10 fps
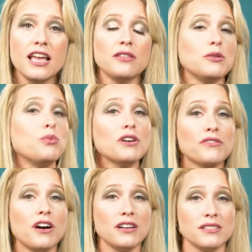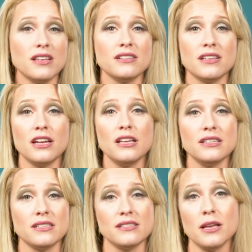In the word of God, it says that it
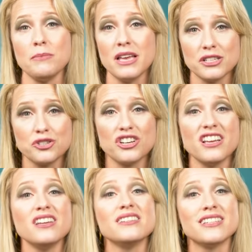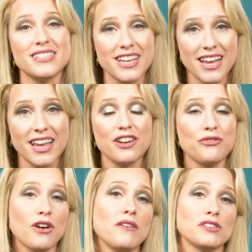is the same yesterday, today, and
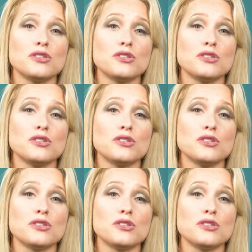forever.